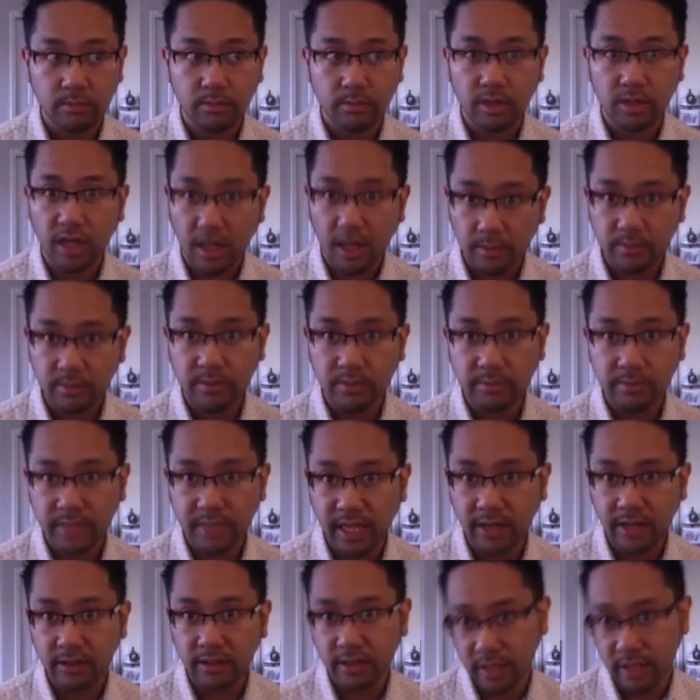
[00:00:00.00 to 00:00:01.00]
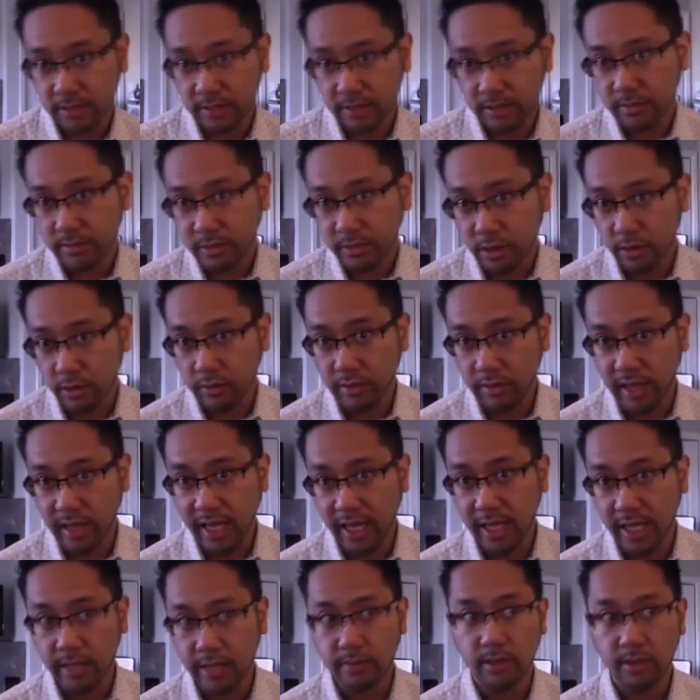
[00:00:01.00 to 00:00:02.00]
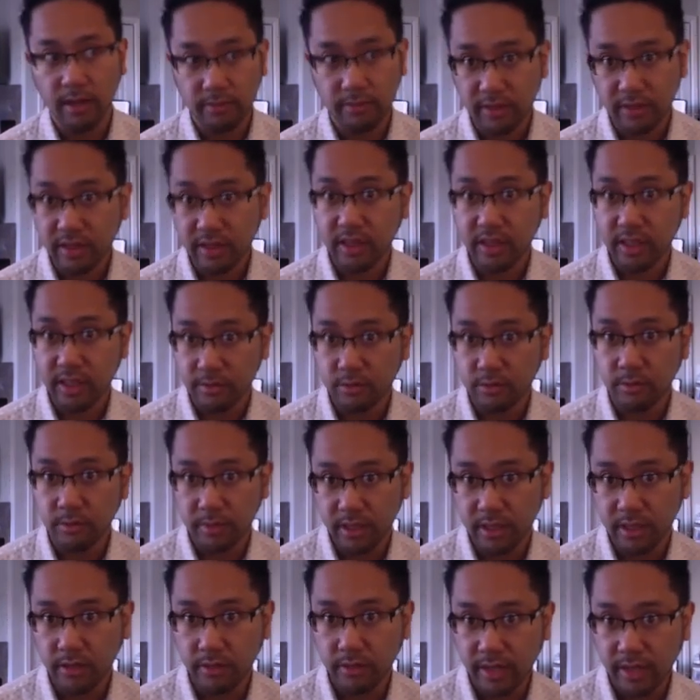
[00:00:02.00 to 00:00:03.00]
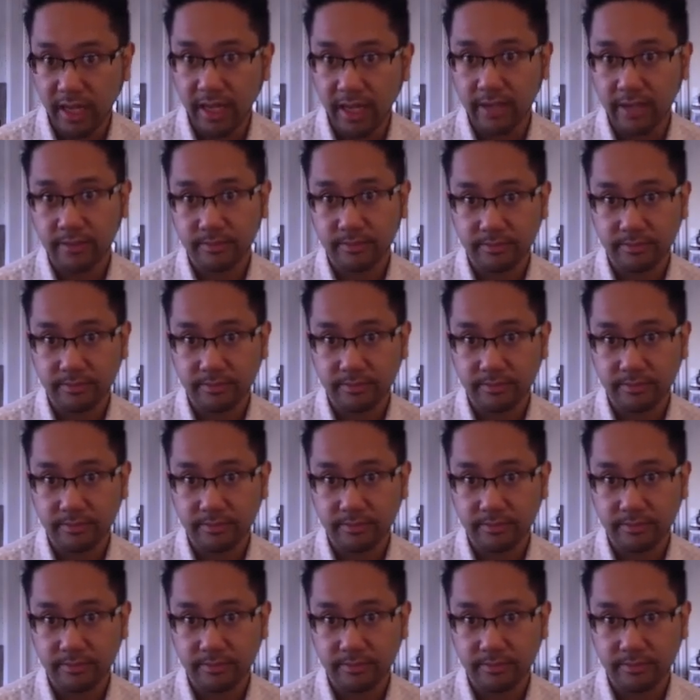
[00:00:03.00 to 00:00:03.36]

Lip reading: calm them down and let them know that everything will be okay.